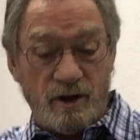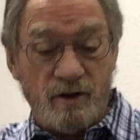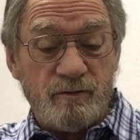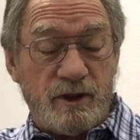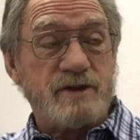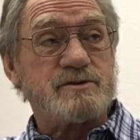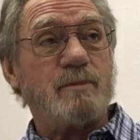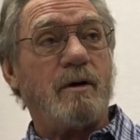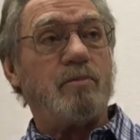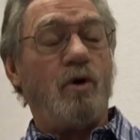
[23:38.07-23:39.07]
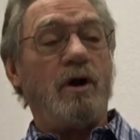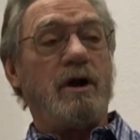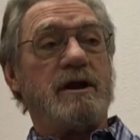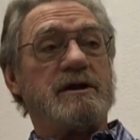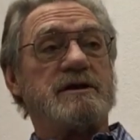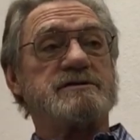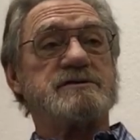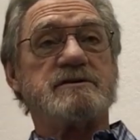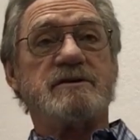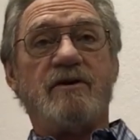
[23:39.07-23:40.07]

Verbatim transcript: Yeah, that's my point is